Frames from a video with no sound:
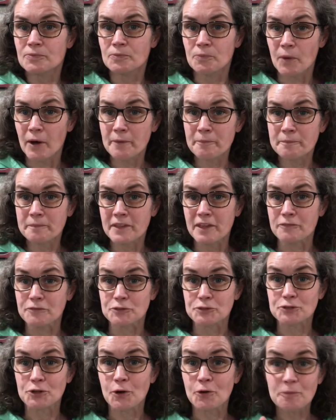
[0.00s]
Well, if
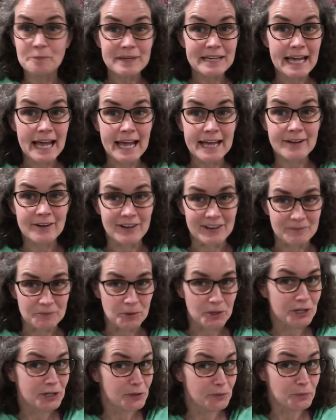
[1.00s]
you told me, hang on,
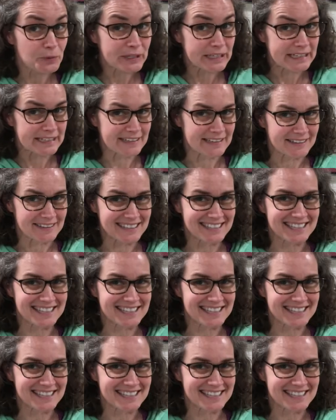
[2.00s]
we're going to read and